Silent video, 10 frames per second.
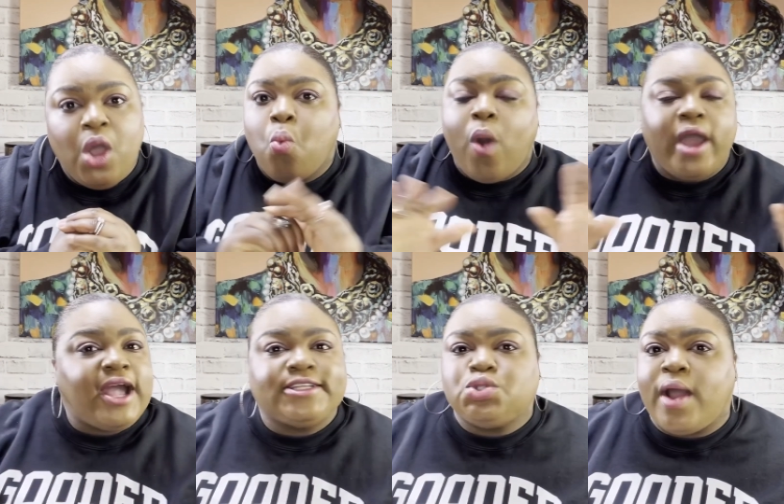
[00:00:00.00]
Why
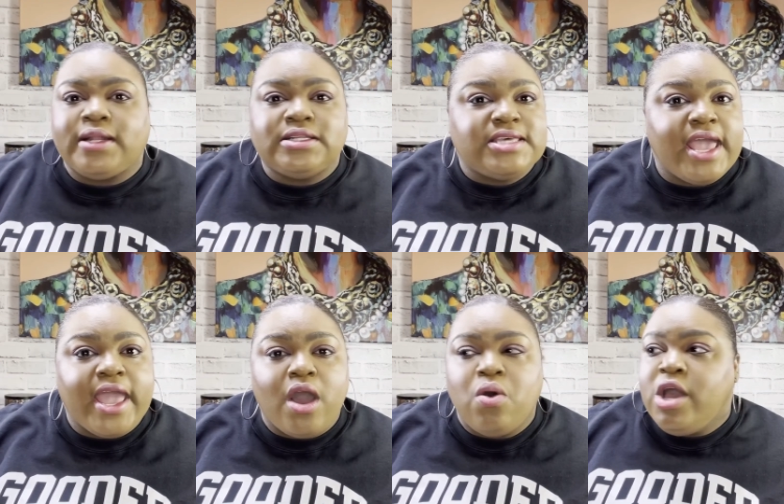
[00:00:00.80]
y'all trying to
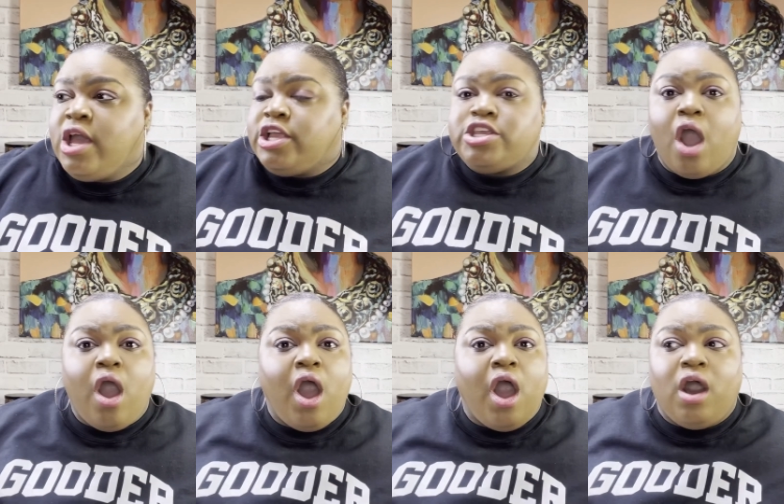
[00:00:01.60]
tell
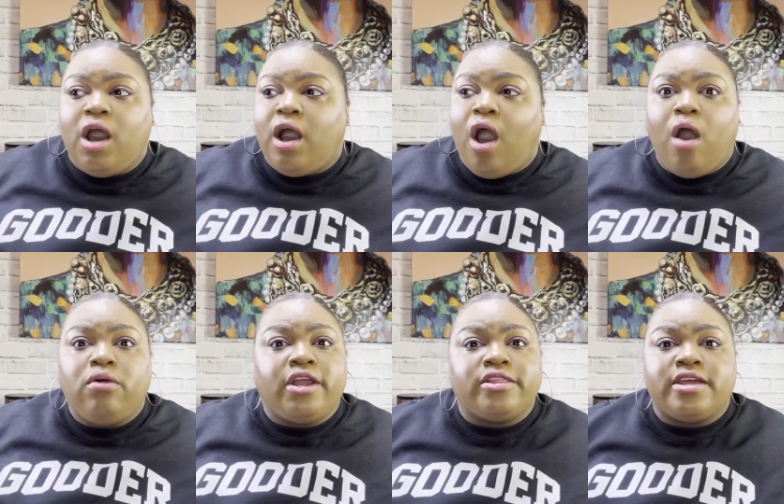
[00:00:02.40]
y'all uh,
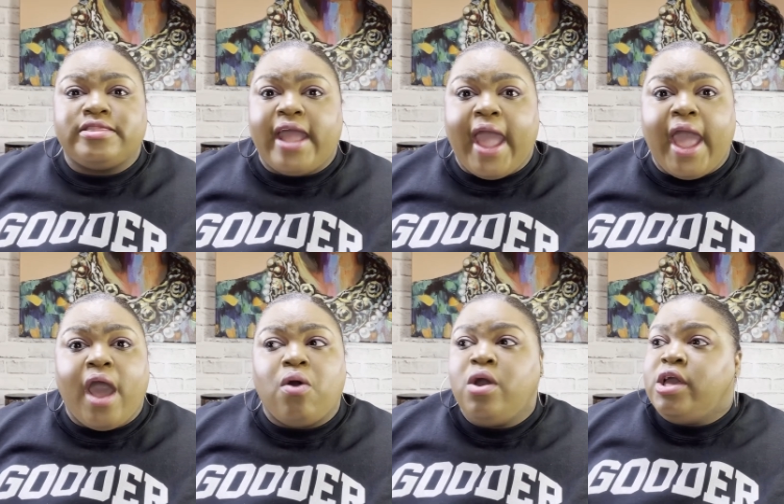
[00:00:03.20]
holier than
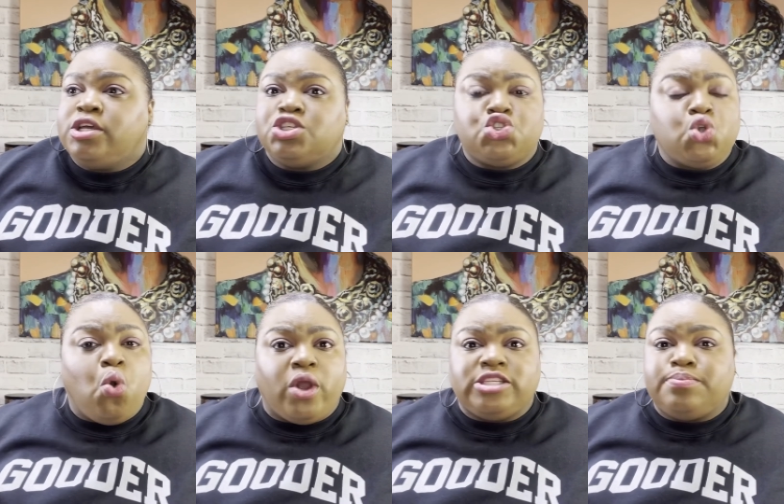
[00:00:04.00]
thou stories?